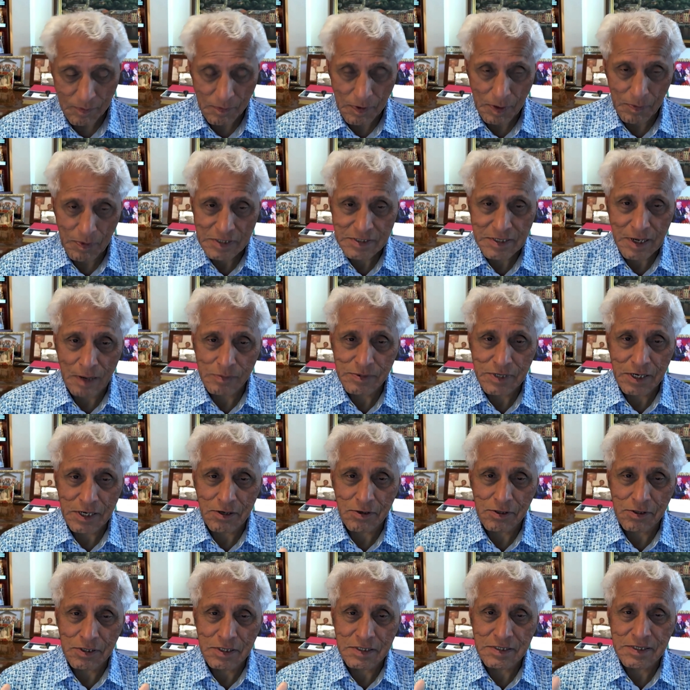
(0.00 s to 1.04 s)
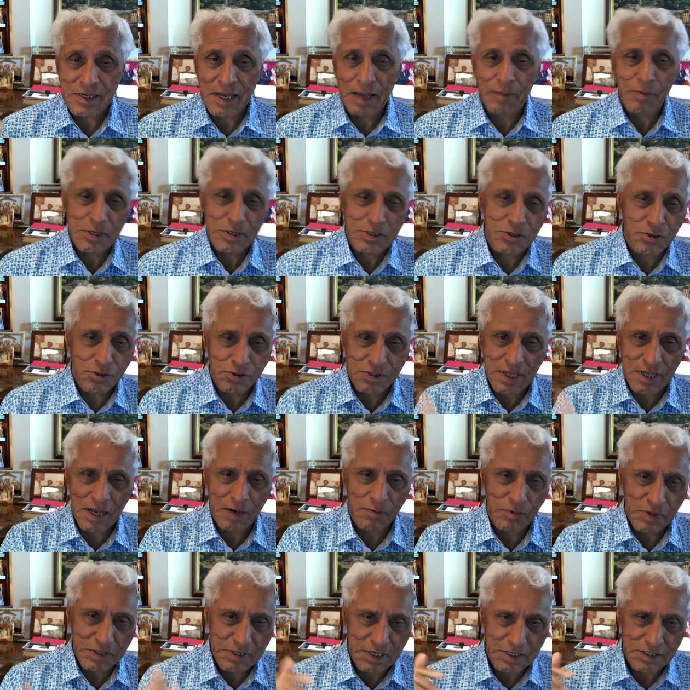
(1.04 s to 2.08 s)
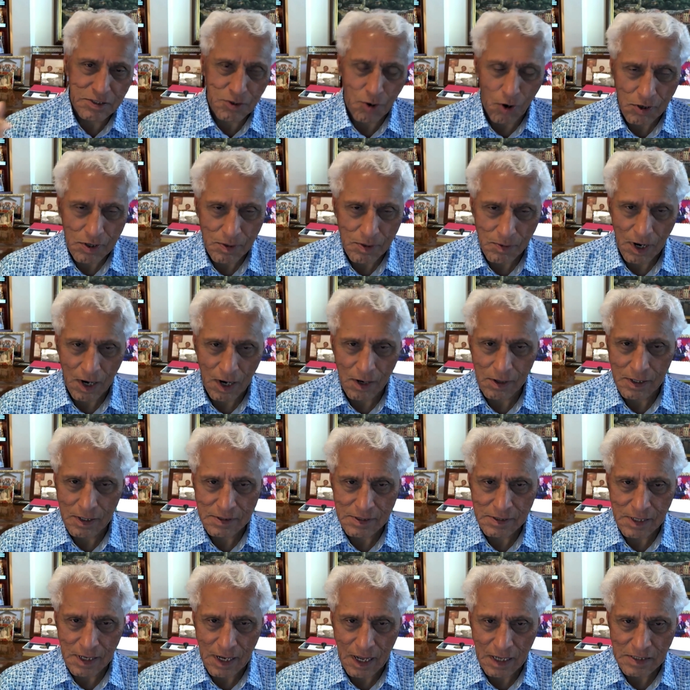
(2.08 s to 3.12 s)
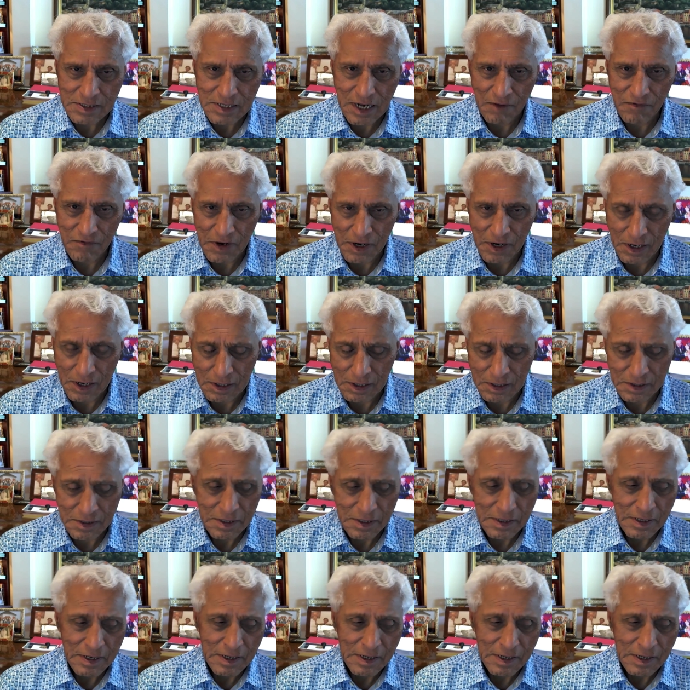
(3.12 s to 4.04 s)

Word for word: will be subject to the same issues that we just talked about in the last half an hour.